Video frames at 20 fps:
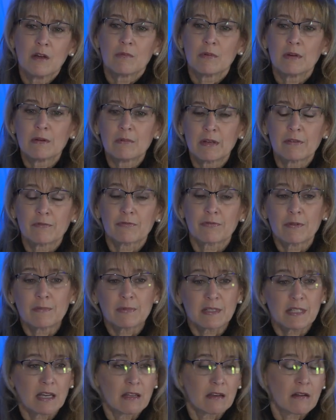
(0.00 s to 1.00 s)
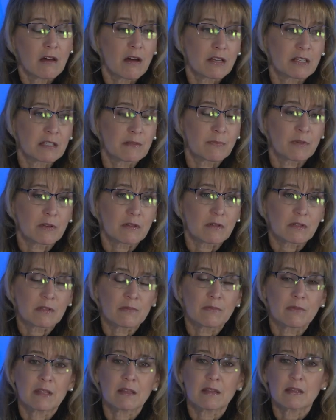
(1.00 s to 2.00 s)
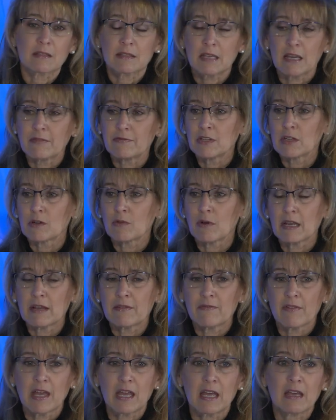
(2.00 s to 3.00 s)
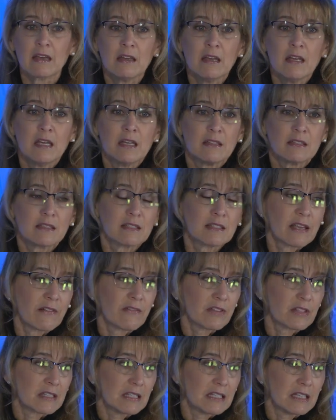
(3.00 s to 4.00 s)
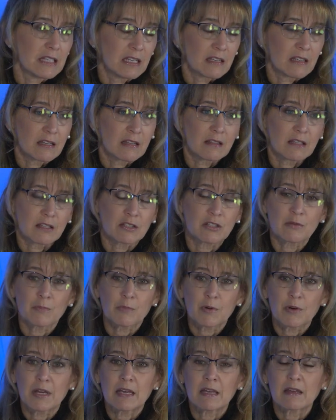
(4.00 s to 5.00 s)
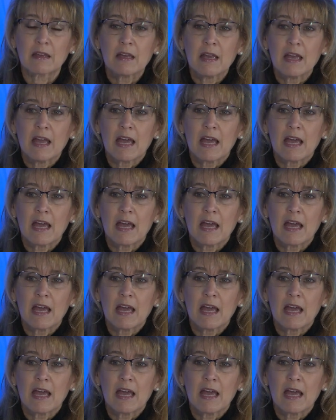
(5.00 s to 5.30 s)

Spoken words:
we went from 10 hospitals with a safety grade of A to 17 in the spring,